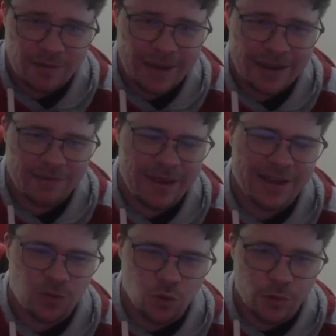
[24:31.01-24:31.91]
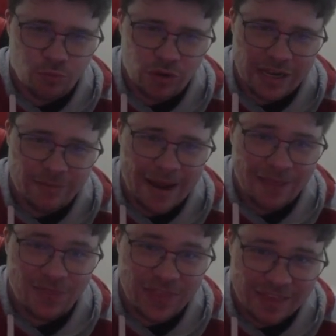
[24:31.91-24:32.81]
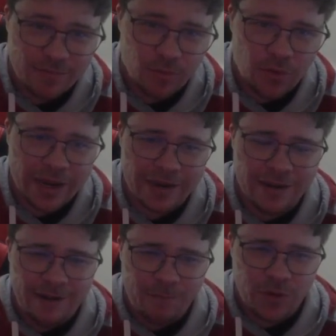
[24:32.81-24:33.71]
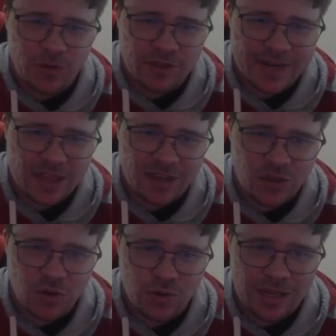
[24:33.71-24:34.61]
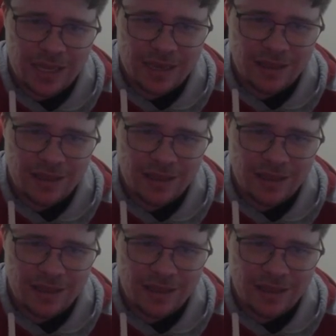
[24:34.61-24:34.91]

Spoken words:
Make it to the prelim at this point, because they've had such a good year.